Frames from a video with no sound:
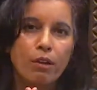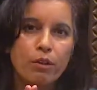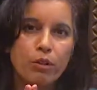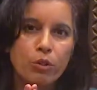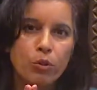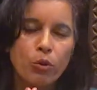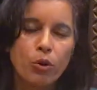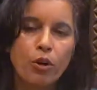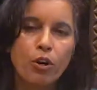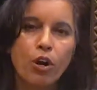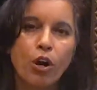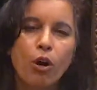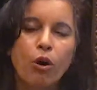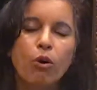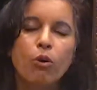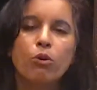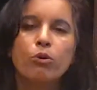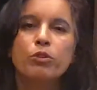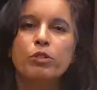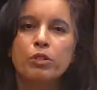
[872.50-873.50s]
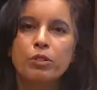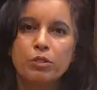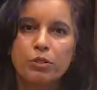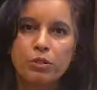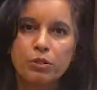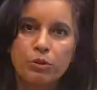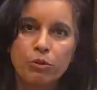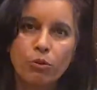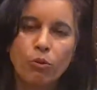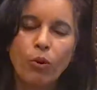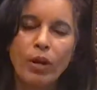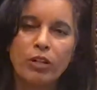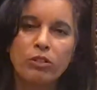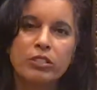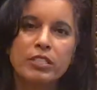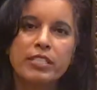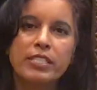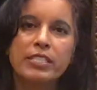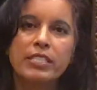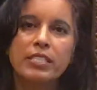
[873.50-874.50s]
your own
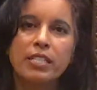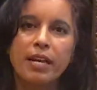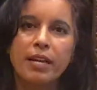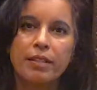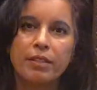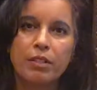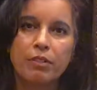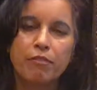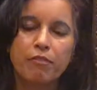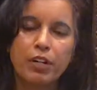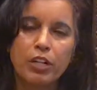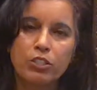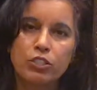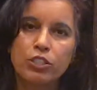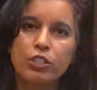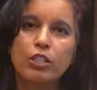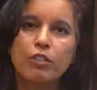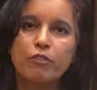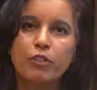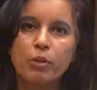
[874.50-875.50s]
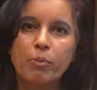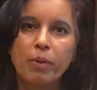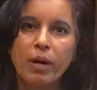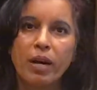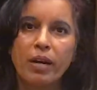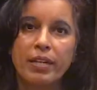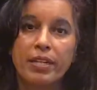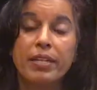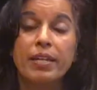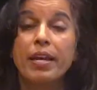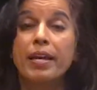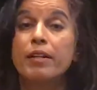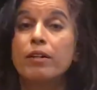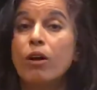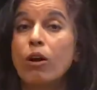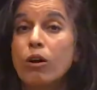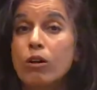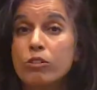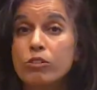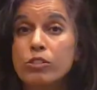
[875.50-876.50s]
wellness and the function of your body,
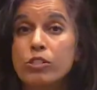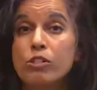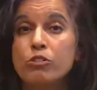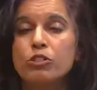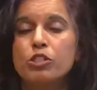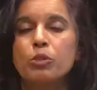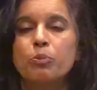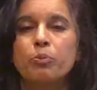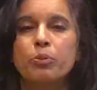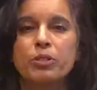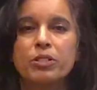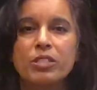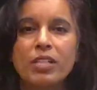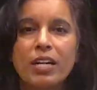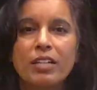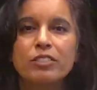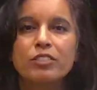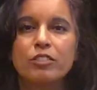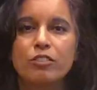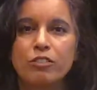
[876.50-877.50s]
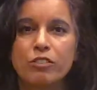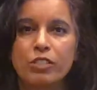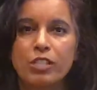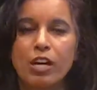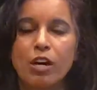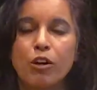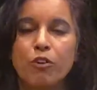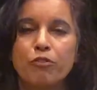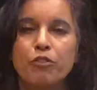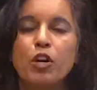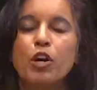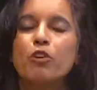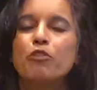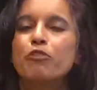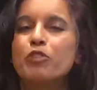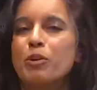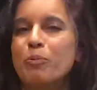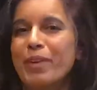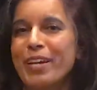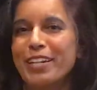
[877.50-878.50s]
and also to protect yourself
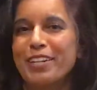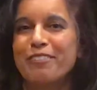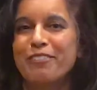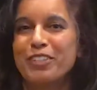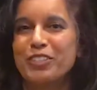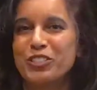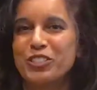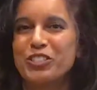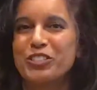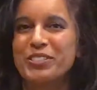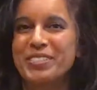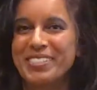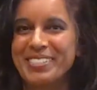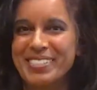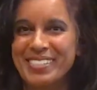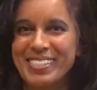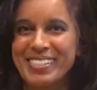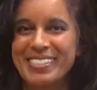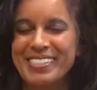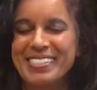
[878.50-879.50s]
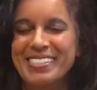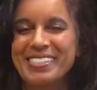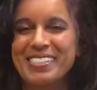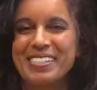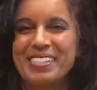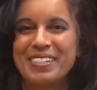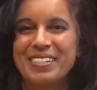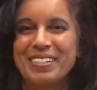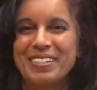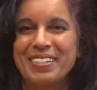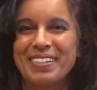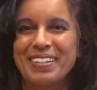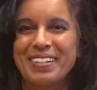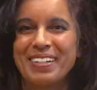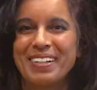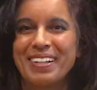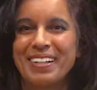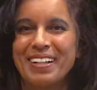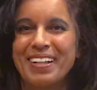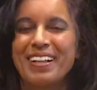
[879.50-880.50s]
from any future disease.
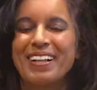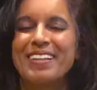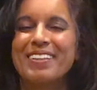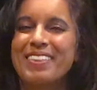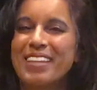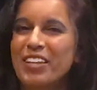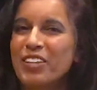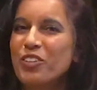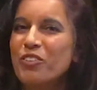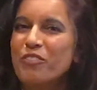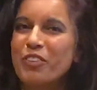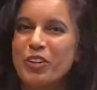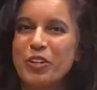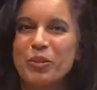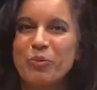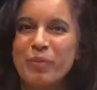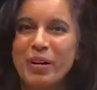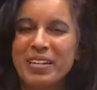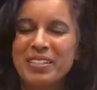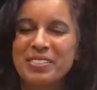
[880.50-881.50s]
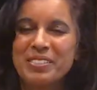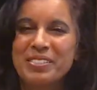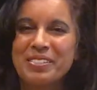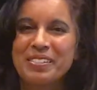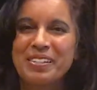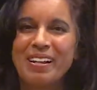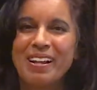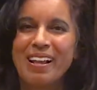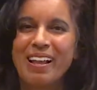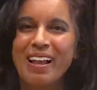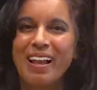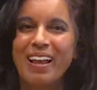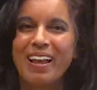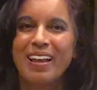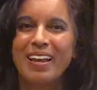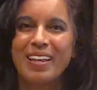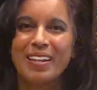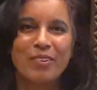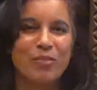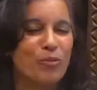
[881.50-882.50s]
Thank you very much,
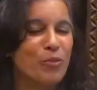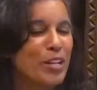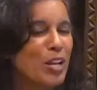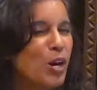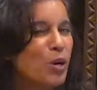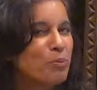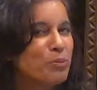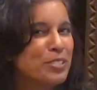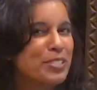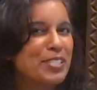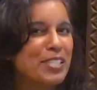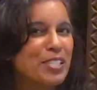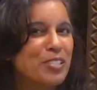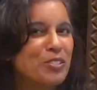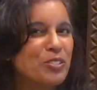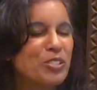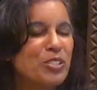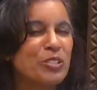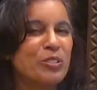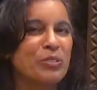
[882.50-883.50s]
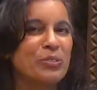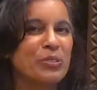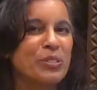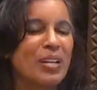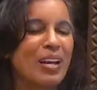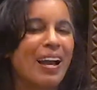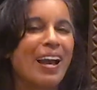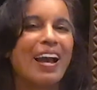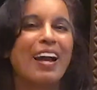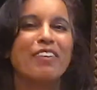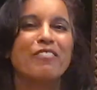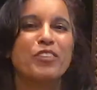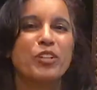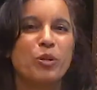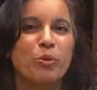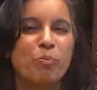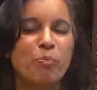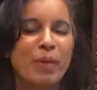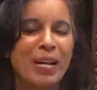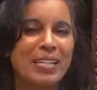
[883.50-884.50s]
and we hope to see you soon. Have
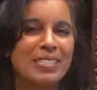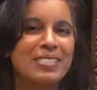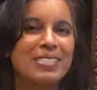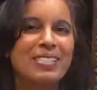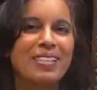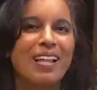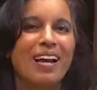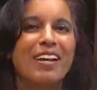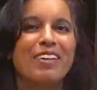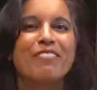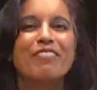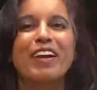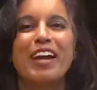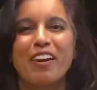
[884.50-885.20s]
your best life